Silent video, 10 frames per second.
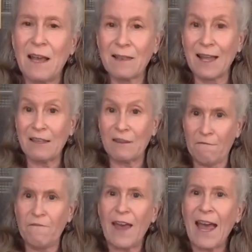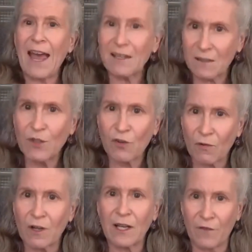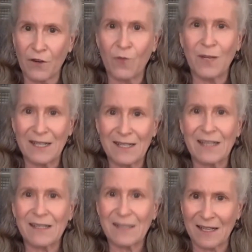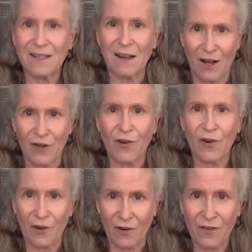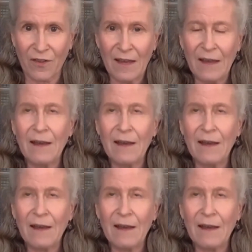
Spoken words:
like the vast majority of human existence on Earth.